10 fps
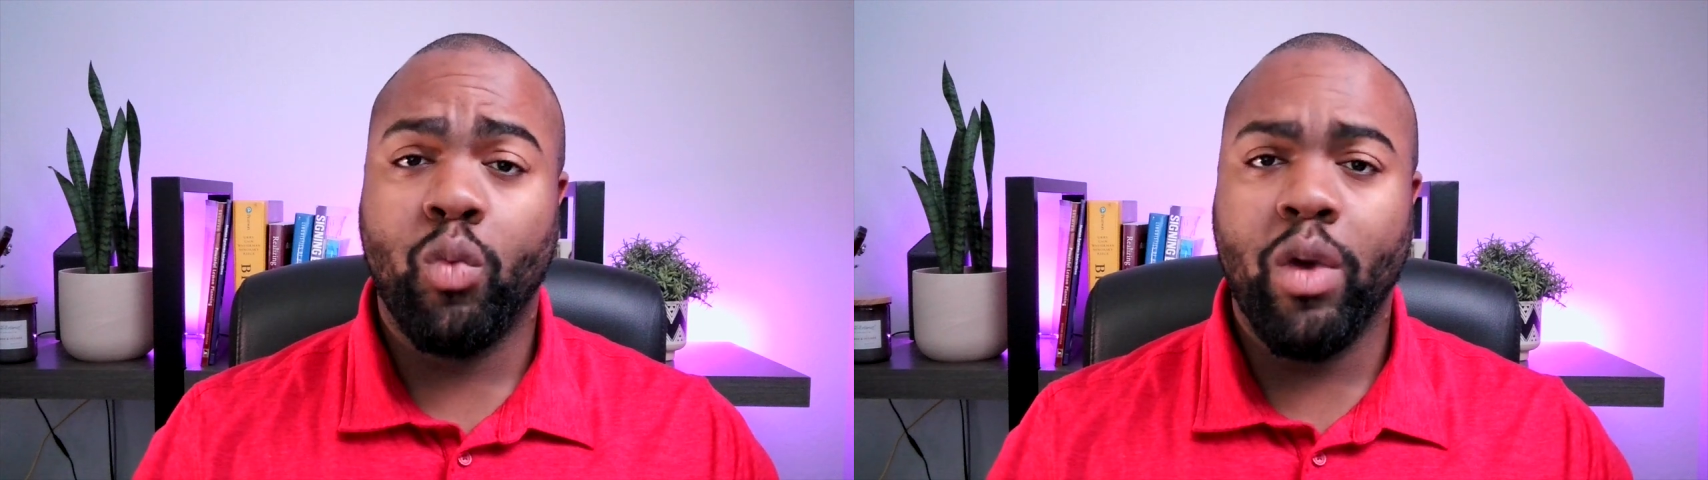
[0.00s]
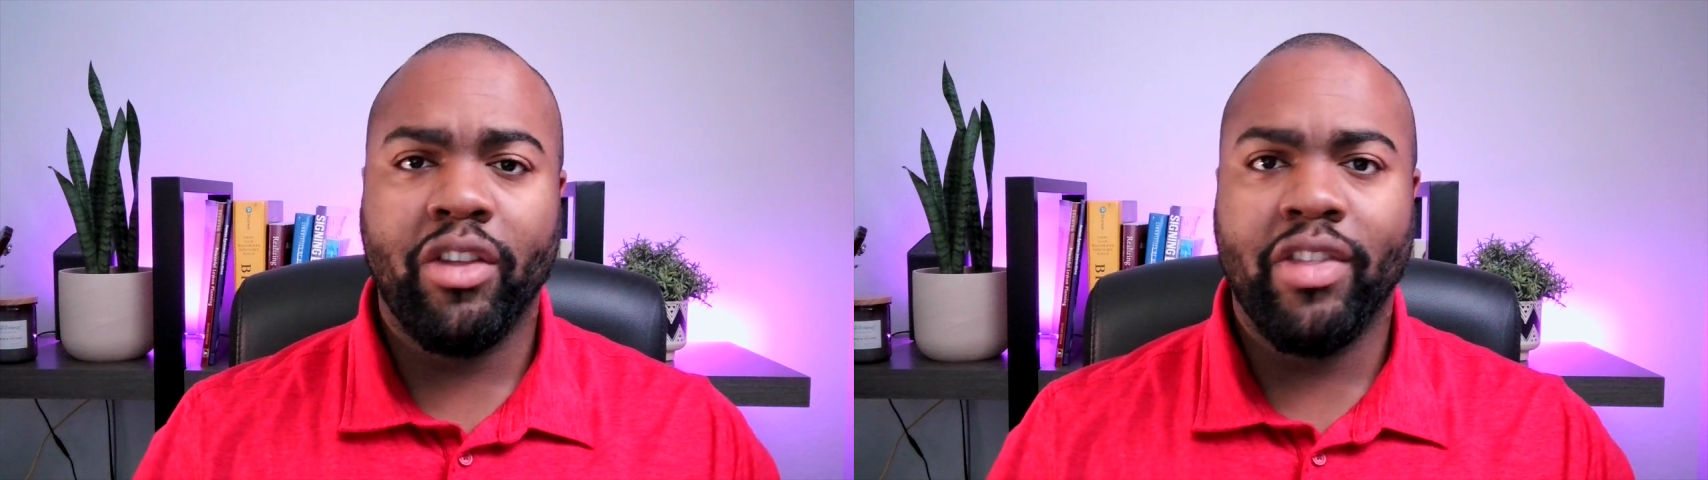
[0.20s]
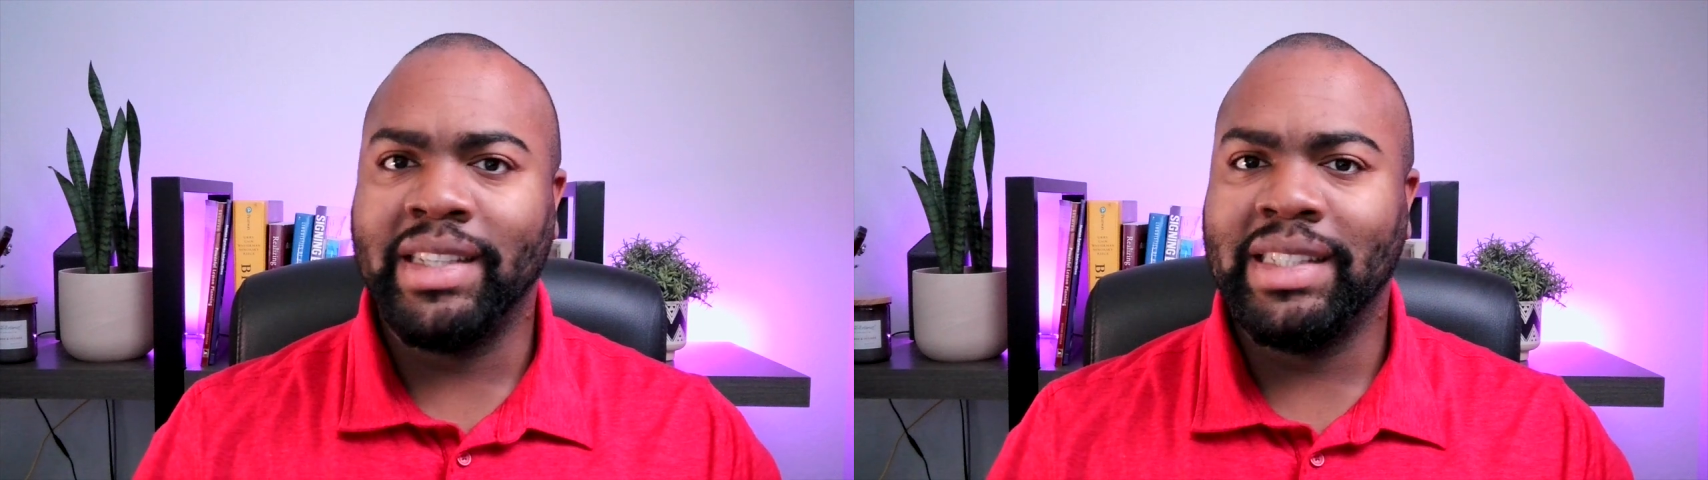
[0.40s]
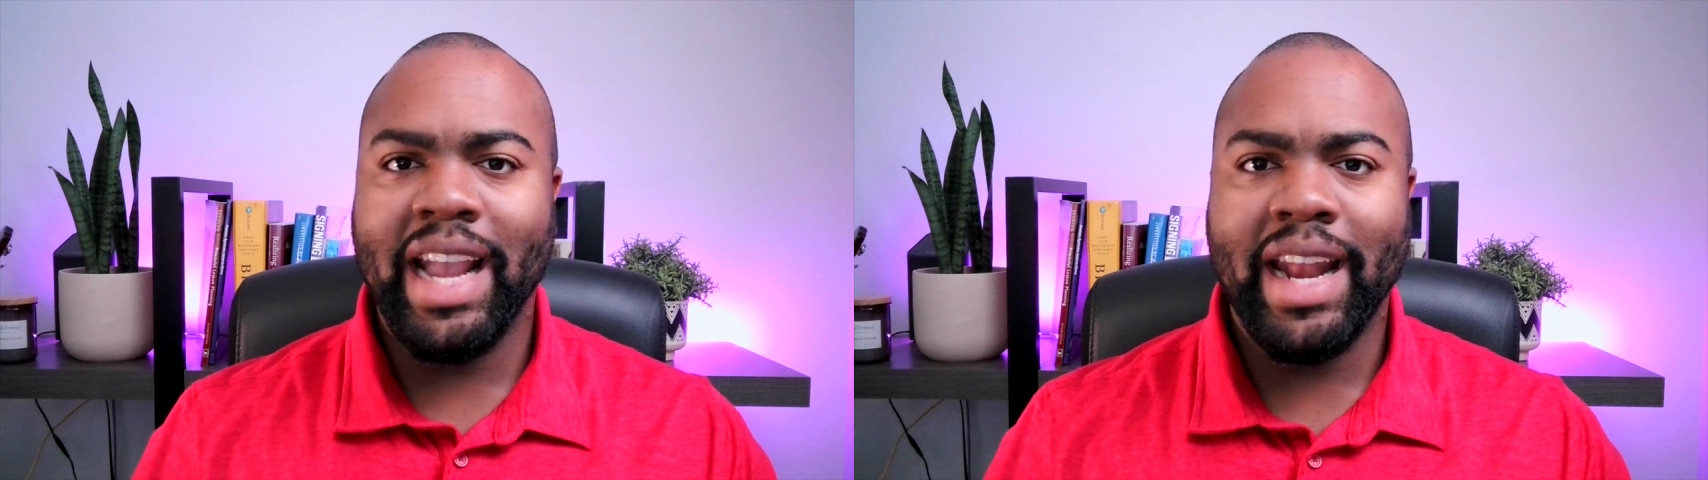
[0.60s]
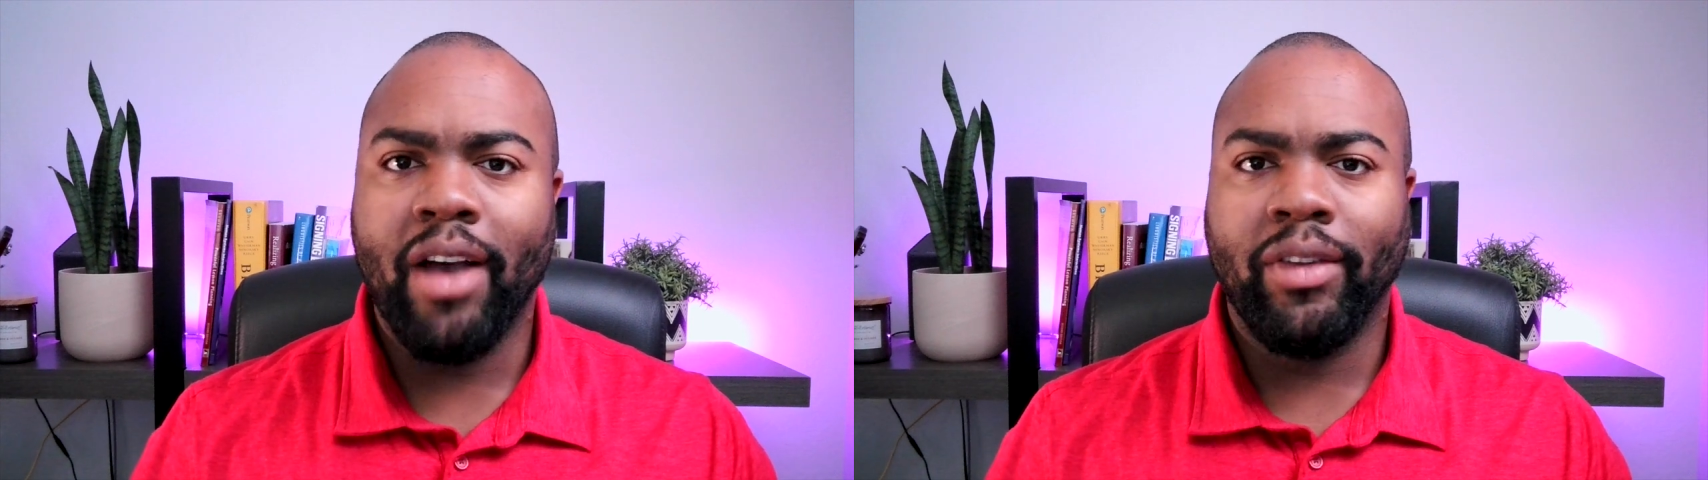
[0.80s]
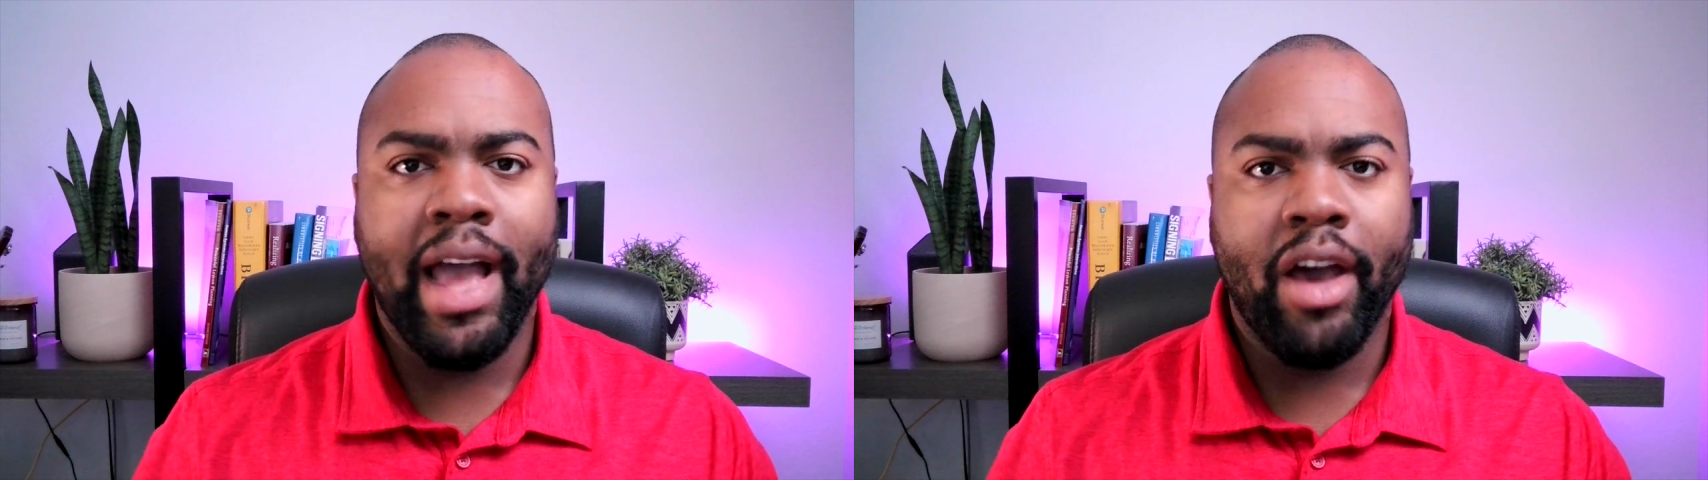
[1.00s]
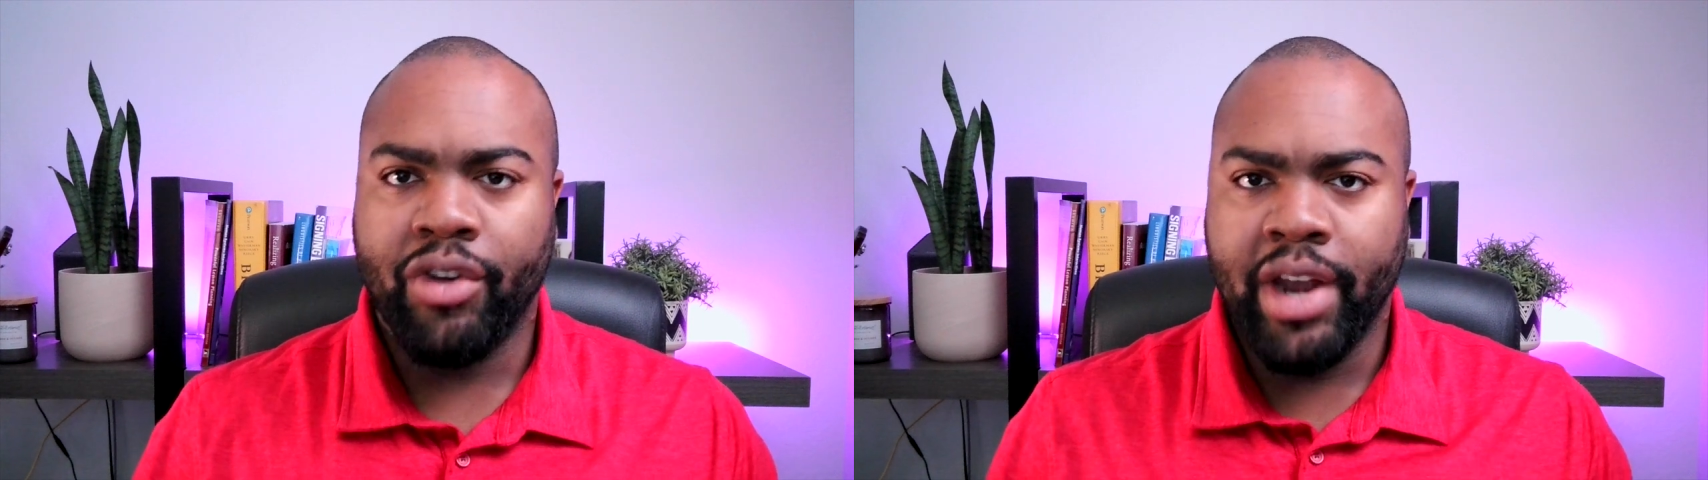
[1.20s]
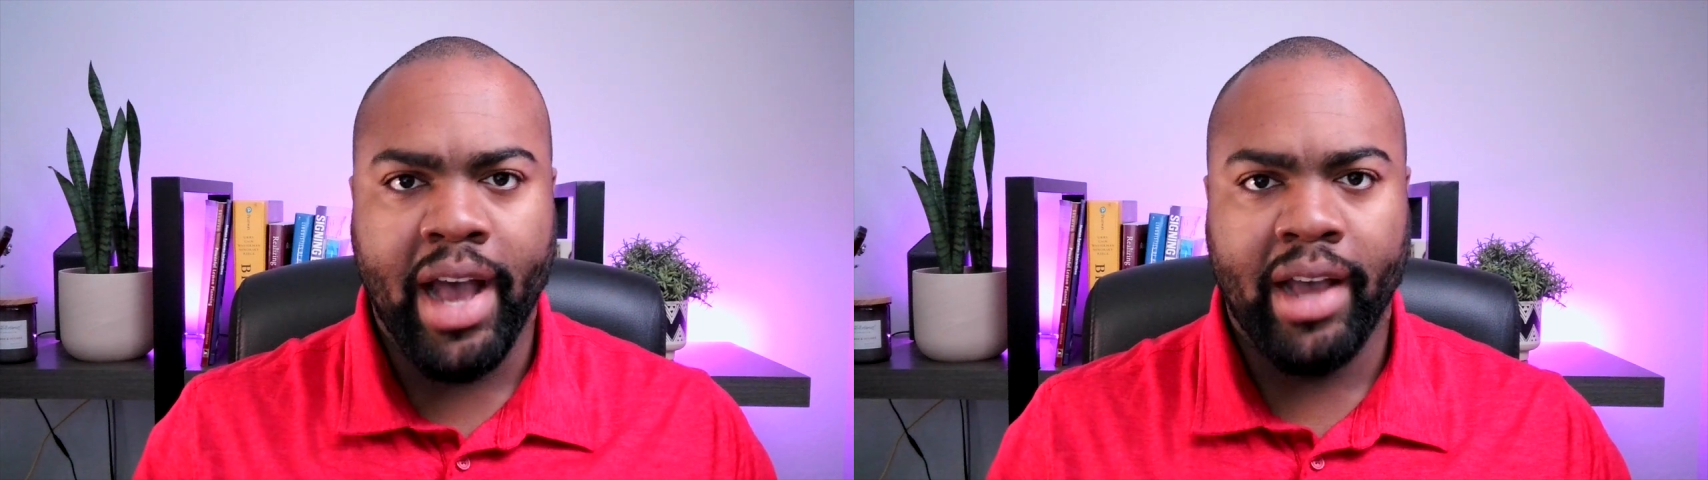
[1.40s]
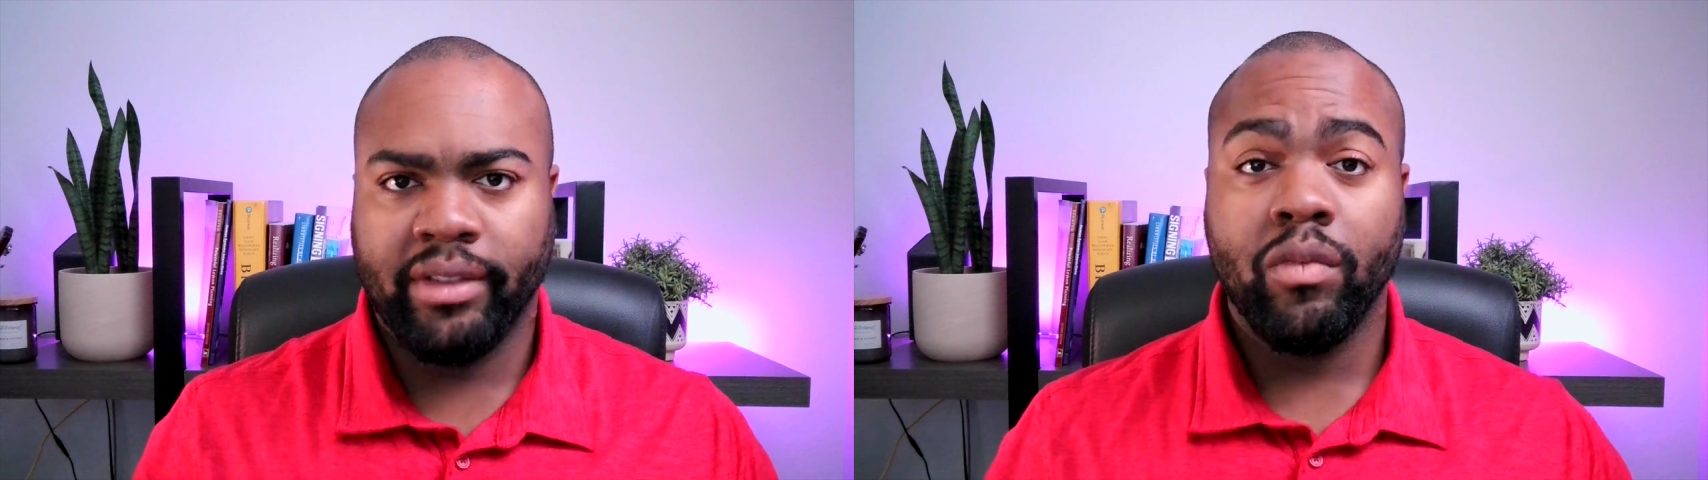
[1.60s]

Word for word: whether they say it out loud or not.